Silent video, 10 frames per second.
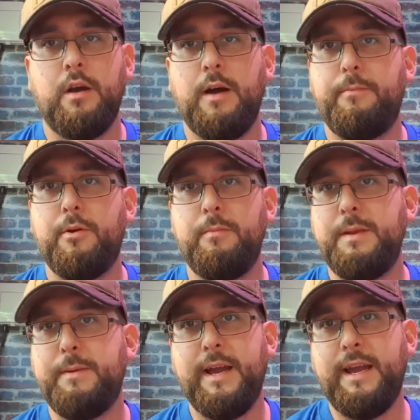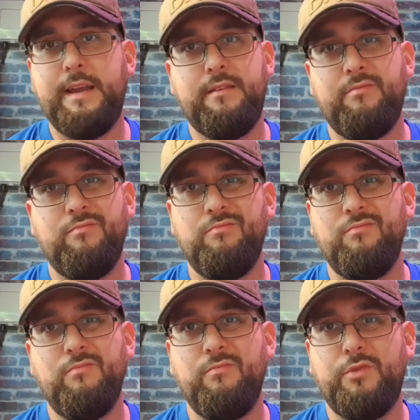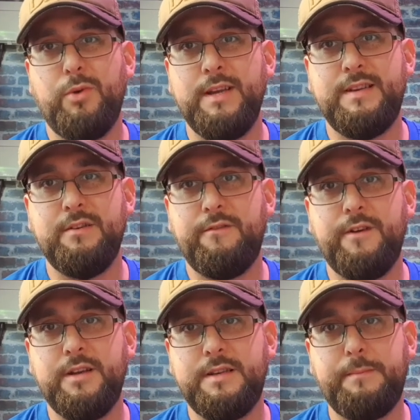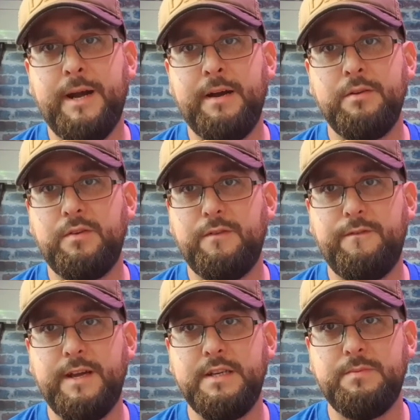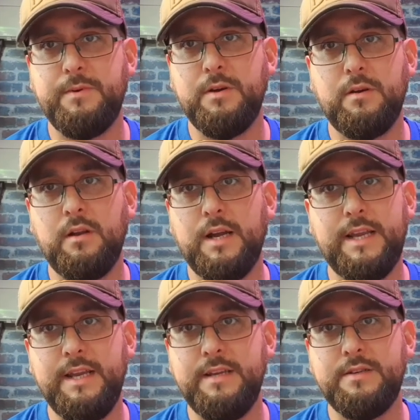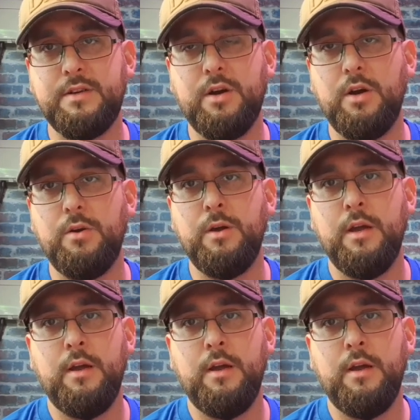I probably paid £20 or £30 off Facebook like years ago